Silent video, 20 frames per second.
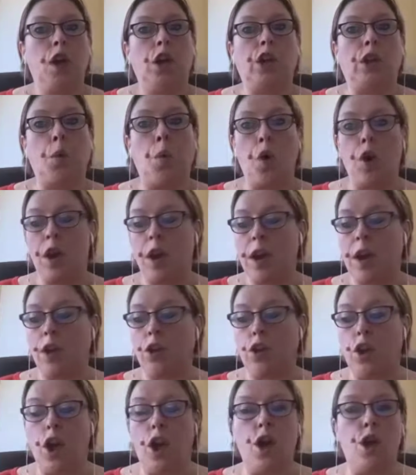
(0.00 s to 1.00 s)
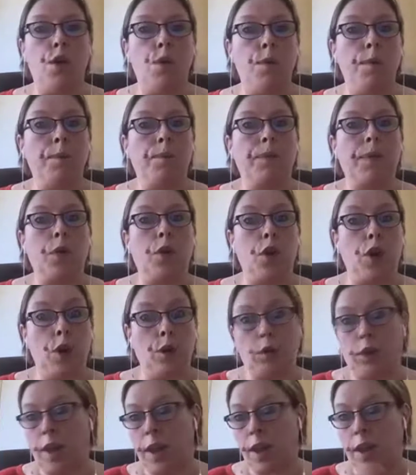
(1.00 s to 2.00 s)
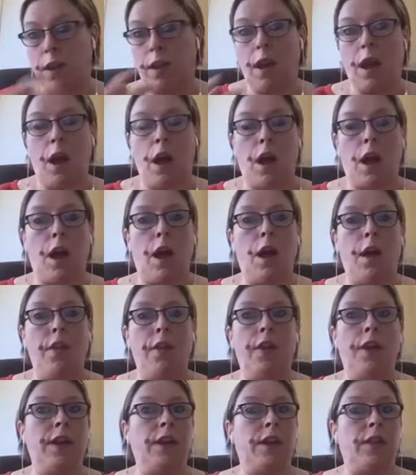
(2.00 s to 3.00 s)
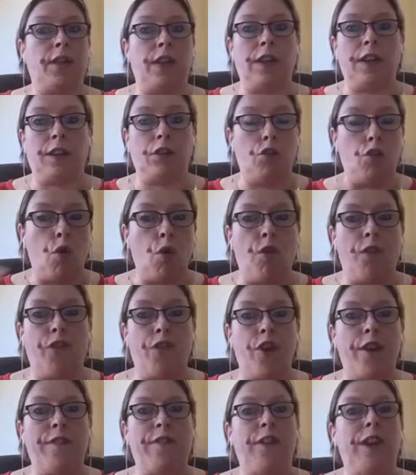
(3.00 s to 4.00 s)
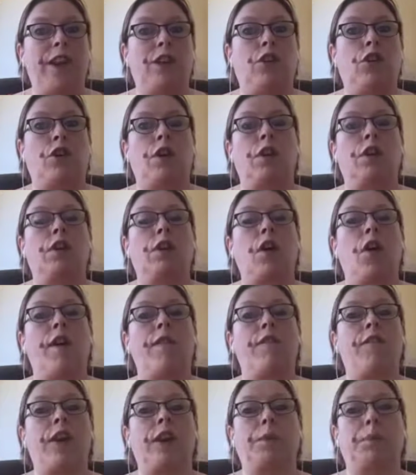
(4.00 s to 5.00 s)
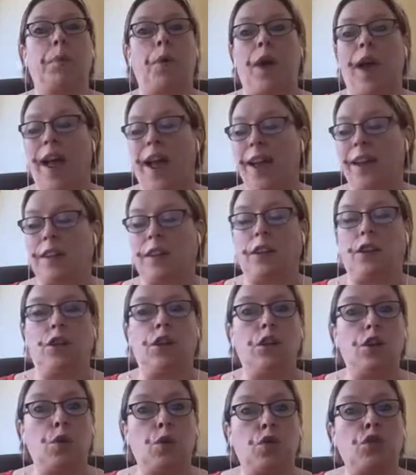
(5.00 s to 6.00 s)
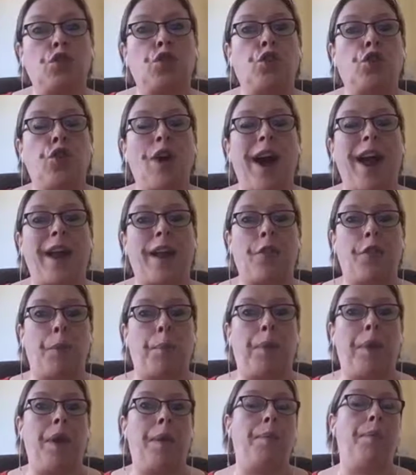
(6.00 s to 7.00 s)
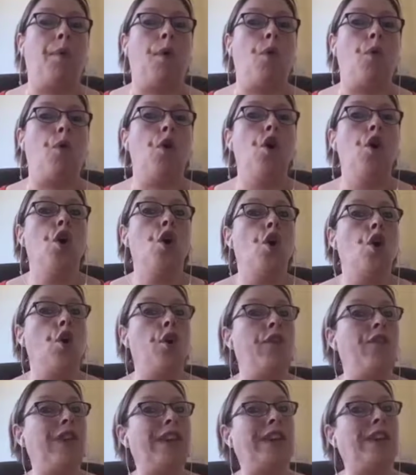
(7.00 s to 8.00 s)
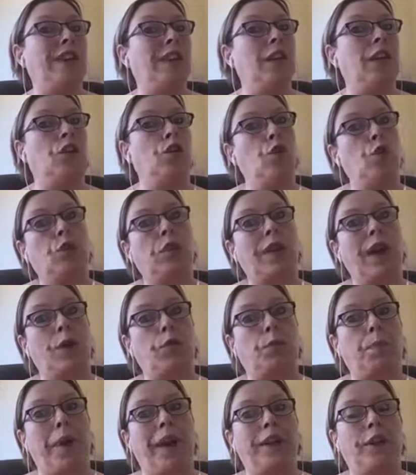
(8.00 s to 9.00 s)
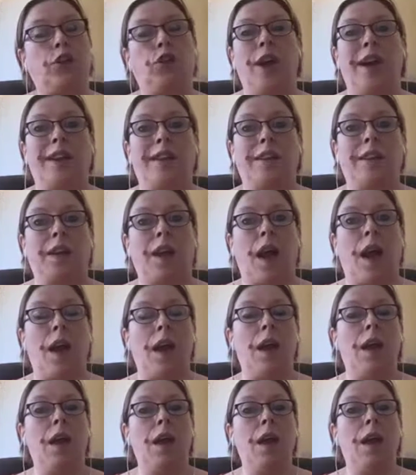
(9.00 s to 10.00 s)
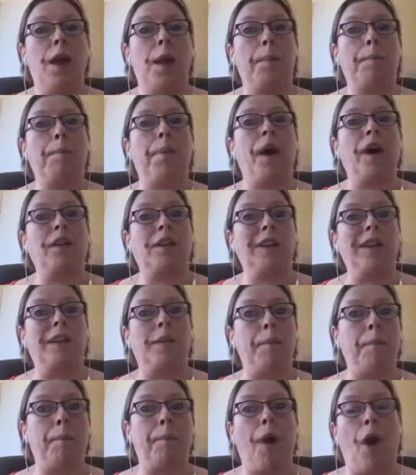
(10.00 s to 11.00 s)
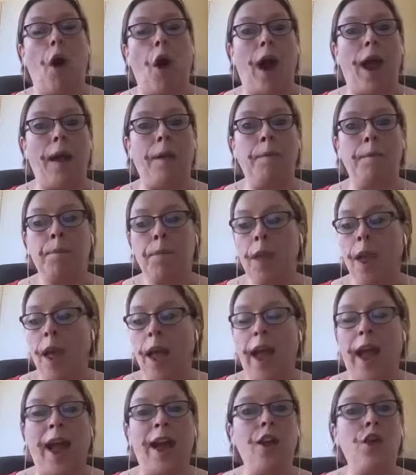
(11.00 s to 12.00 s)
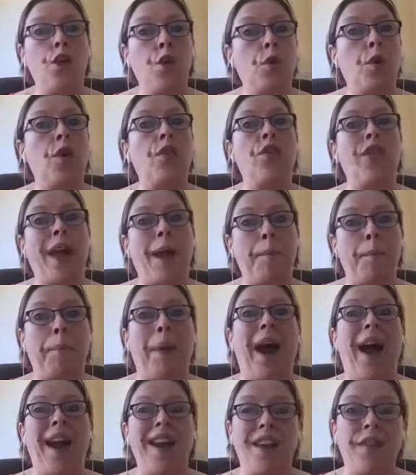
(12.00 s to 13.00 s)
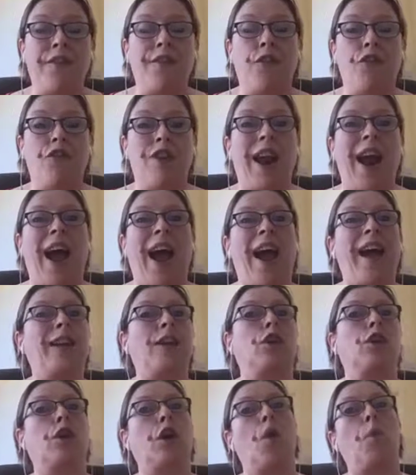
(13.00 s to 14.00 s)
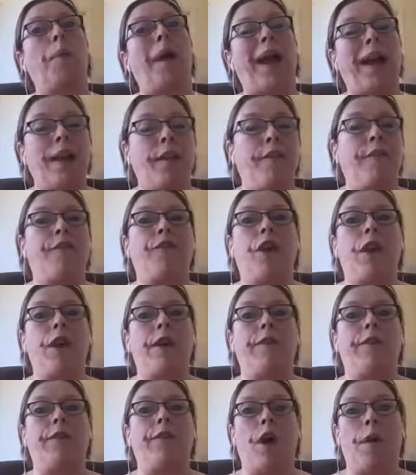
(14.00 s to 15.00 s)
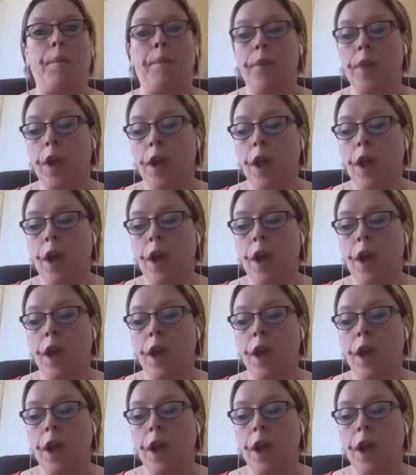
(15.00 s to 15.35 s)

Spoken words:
So what you can do using, these are all free features inside Facebook ads, is that you can track the people who visited your sales page yesterday but didn't buy, and you can then pay for an ad to go back in front of them